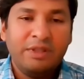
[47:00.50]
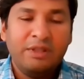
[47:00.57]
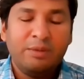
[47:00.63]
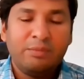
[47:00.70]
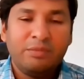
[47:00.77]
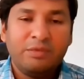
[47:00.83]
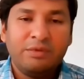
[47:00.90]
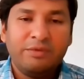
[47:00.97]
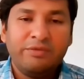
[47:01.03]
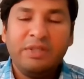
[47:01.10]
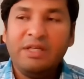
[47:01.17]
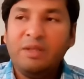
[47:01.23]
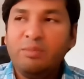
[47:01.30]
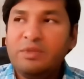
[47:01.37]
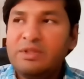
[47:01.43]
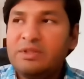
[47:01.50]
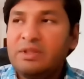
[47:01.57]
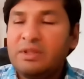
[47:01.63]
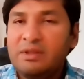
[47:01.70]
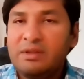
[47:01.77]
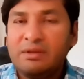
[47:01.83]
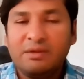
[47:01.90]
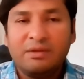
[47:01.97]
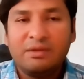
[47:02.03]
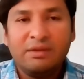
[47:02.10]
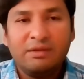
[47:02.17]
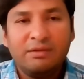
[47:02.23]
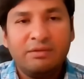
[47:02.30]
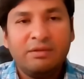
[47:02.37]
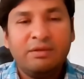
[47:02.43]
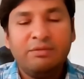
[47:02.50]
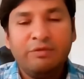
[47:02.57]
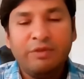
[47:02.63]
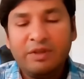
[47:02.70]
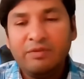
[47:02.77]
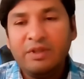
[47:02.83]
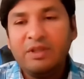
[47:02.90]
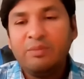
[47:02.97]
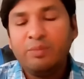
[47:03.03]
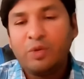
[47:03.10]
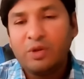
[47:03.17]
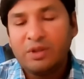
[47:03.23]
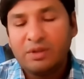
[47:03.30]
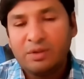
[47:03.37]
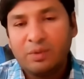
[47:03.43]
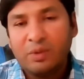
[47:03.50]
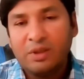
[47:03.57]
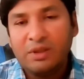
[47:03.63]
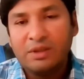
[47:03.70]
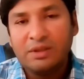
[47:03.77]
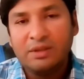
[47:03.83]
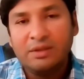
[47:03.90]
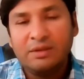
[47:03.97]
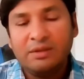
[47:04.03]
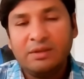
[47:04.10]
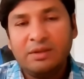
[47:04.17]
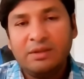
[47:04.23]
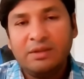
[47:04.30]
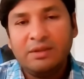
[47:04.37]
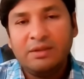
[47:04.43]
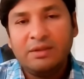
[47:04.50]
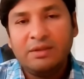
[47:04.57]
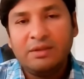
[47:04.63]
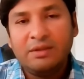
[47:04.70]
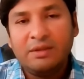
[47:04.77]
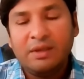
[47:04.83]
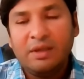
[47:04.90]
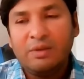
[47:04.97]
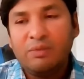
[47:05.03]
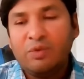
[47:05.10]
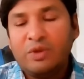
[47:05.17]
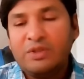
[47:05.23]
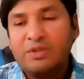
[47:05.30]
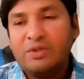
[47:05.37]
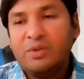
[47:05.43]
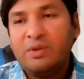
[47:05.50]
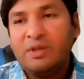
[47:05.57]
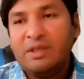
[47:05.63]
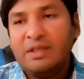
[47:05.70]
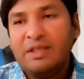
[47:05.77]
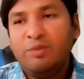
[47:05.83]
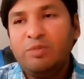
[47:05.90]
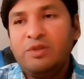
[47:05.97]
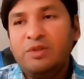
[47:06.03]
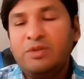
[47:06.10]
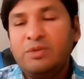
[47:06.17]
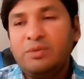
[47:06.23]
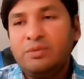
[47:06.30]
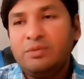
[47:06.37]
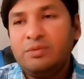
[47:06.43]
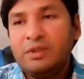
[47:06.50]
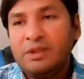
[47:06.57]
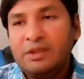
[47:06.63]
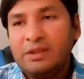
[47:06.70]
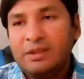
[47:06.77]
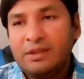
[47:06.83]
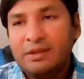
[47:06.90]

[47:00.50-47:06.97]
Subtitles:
Freedom. Freedom is a very, very important quality. And once you are able to,